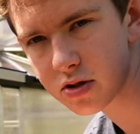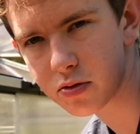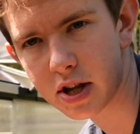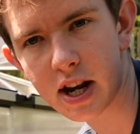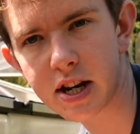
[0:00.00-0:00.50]
thought
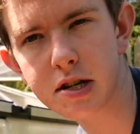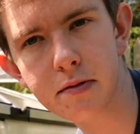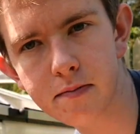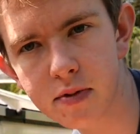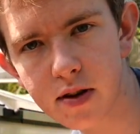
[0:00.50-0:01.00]
they'd add a
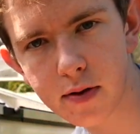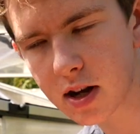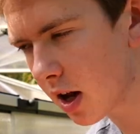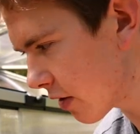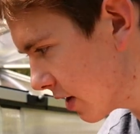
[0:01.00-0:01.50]
different
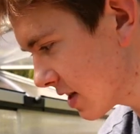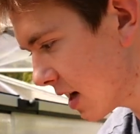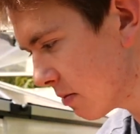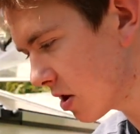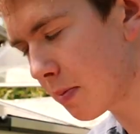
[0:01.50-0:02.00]
colour in.
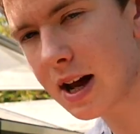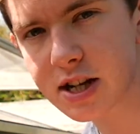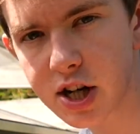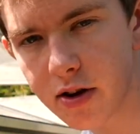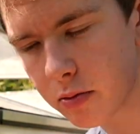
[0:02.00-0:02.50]
Same with the black
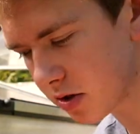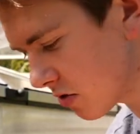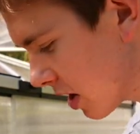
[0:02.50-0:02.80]
cherry ones